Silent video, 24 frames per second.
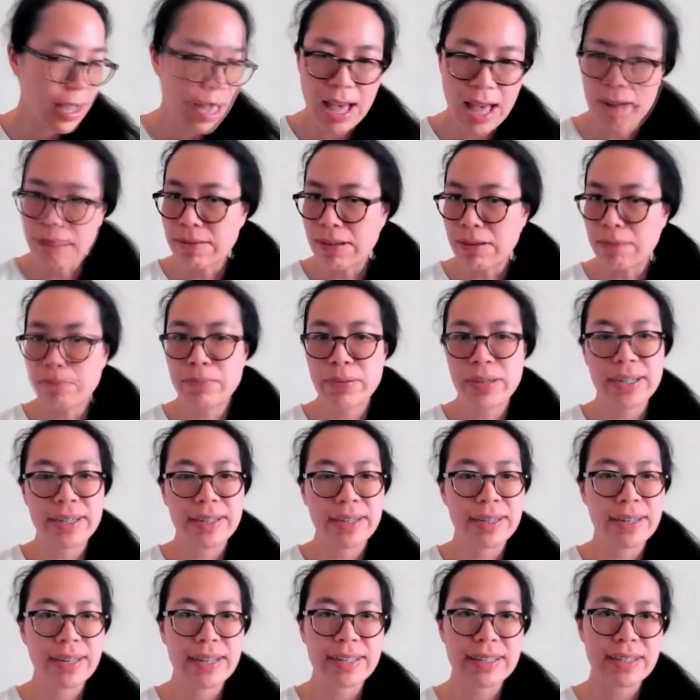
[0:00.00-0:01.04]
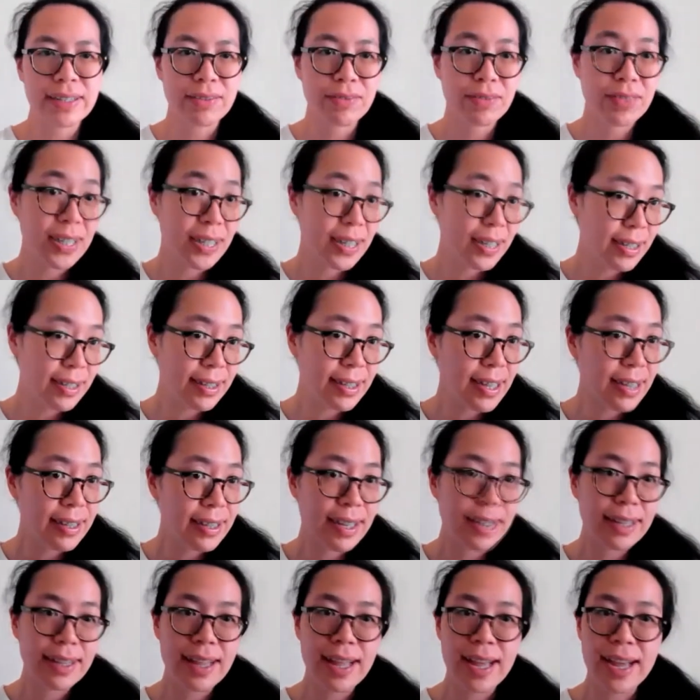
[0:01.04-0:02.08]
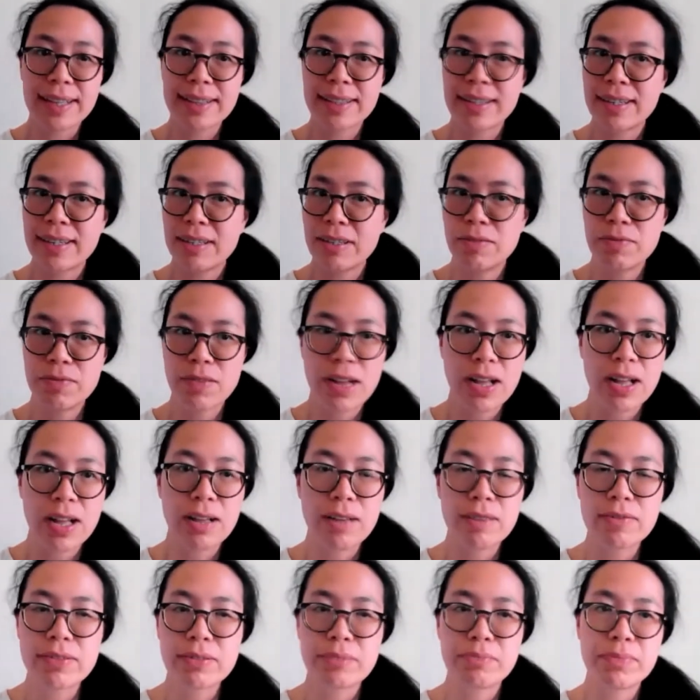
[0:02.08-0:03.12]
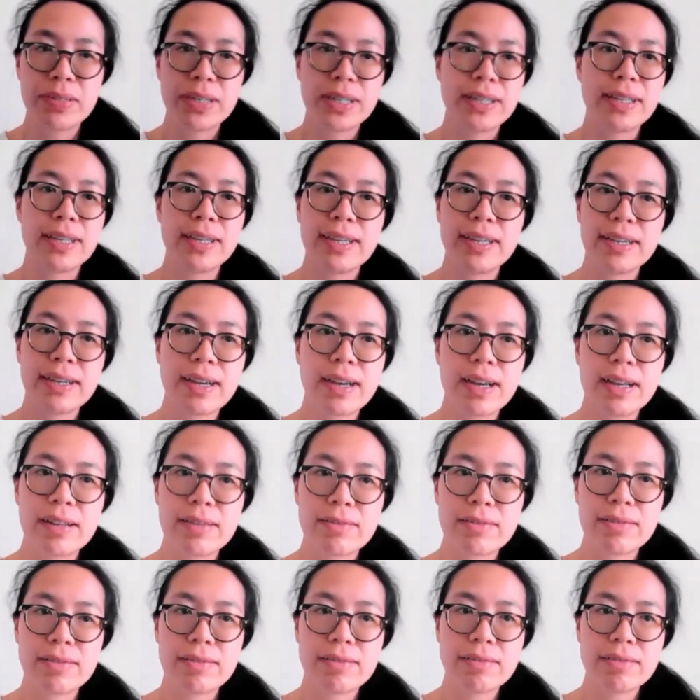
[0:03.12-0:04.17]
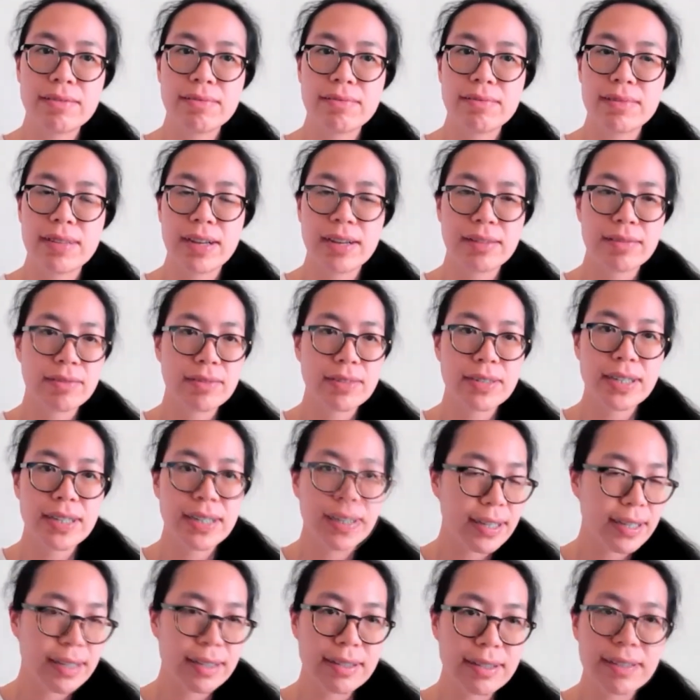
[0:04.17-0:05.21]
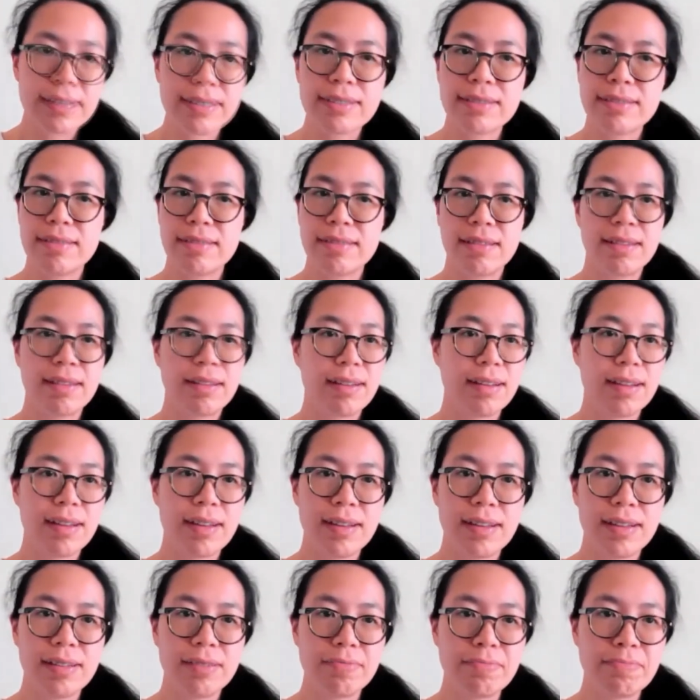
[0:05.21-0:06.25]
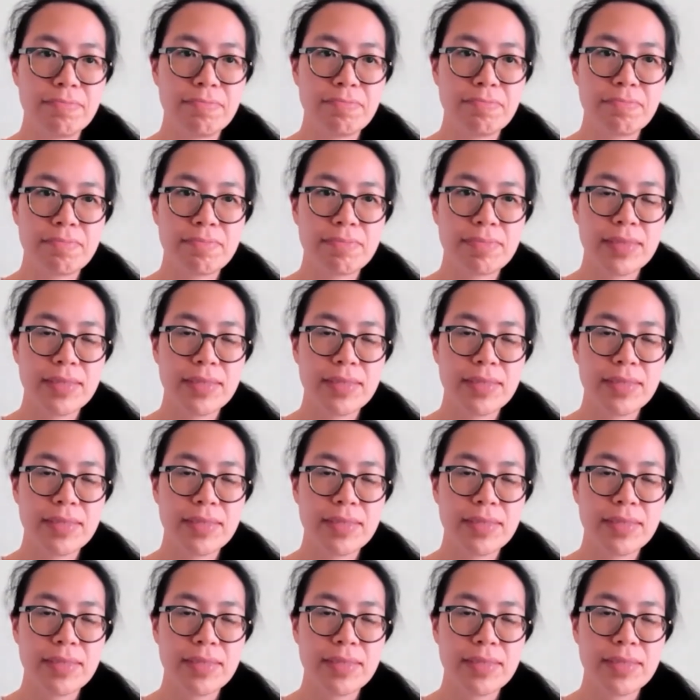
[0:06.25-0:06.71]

have them pick an activity that they like that involves meeting other other teens, um,